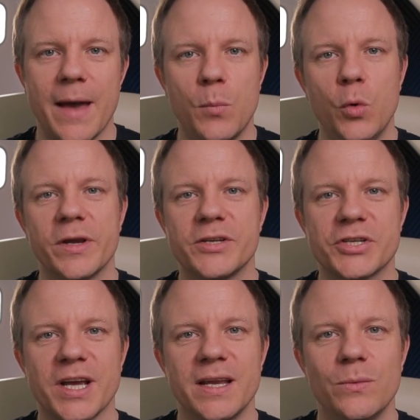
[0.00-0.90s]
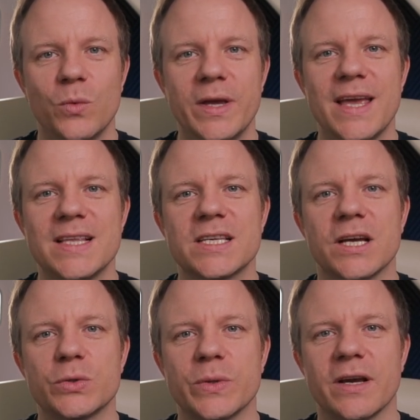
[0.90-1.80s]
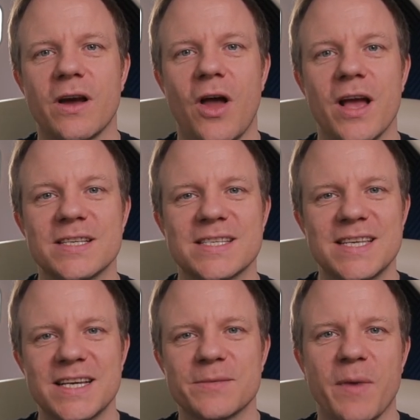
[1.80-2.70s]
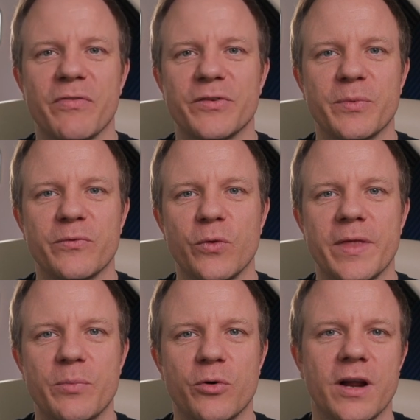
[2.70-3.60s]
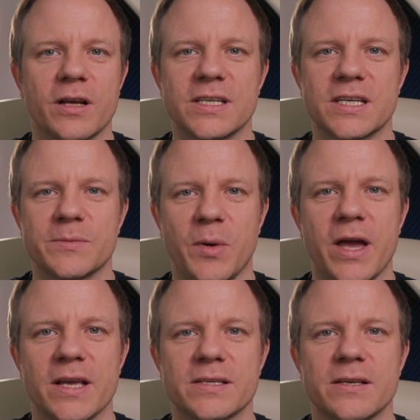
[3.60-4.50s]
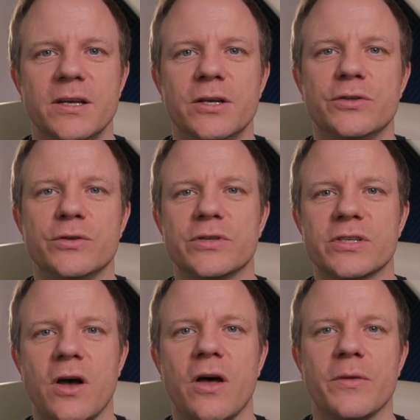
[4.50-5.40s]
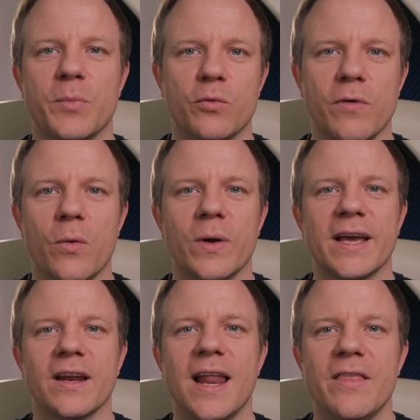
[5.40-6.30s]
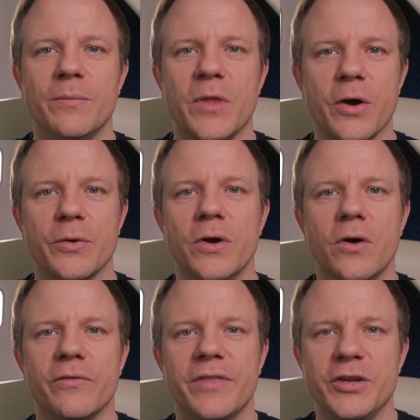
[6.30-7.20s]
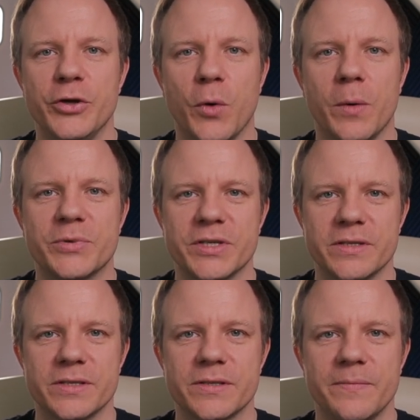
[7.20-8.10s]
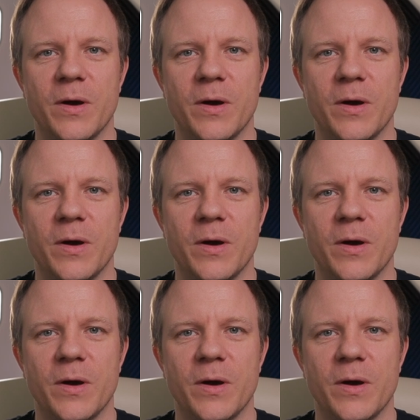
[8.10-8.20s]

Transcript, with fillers: At Mortgage Chain, we get in touch with our clients 6 months before their product expires to start the ball rolling and let them know of their new options.